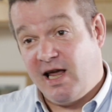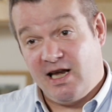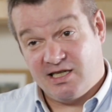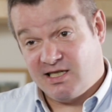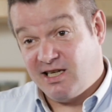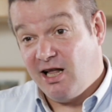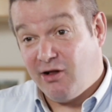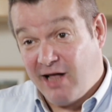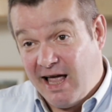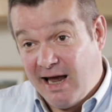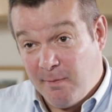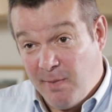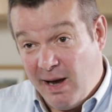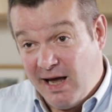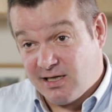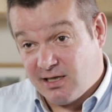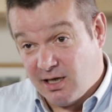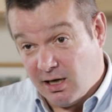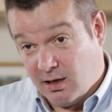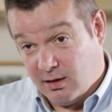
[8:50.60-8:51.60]
It's still getting
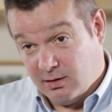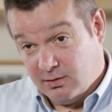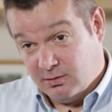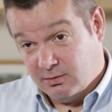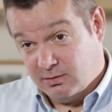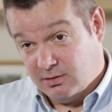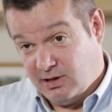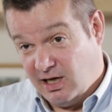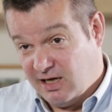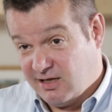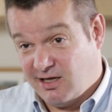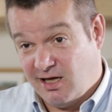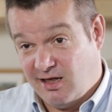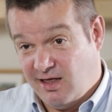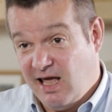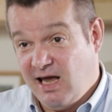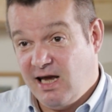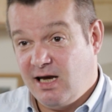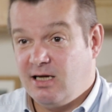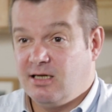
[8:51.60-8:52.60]
better. That's the
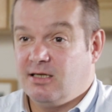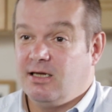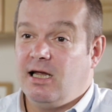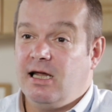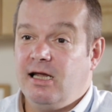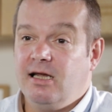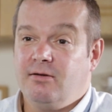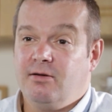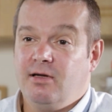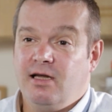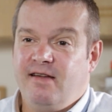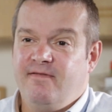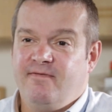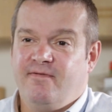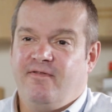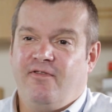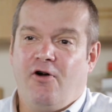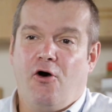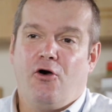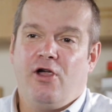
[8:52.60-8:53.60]
thing, you see,
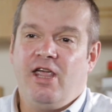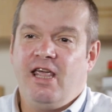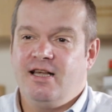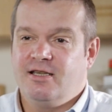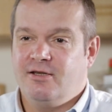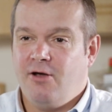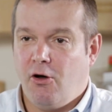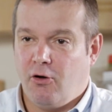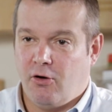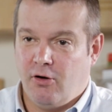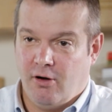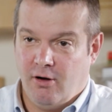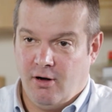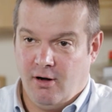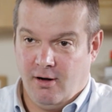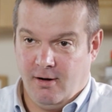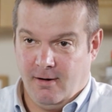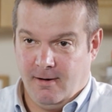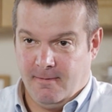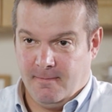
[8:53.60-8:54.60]
even four years on,
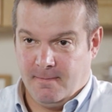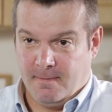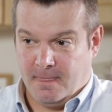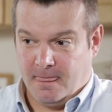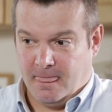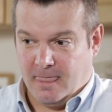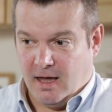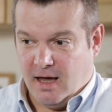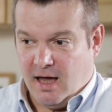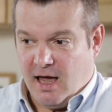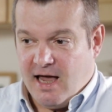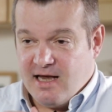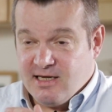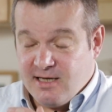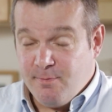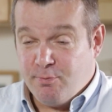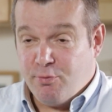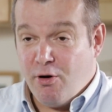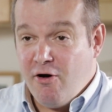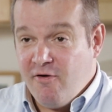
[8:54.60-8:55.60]

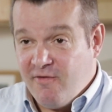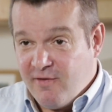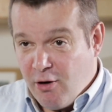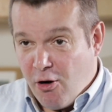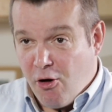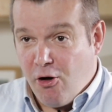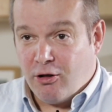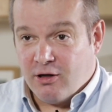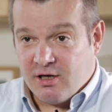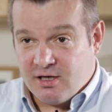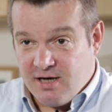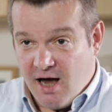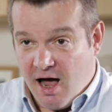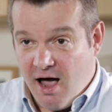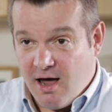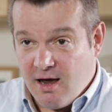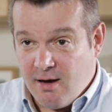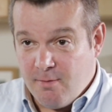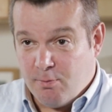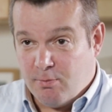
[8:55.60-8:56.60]
it's improving all the
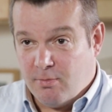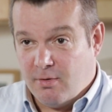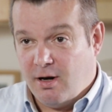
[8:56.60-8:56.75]
time.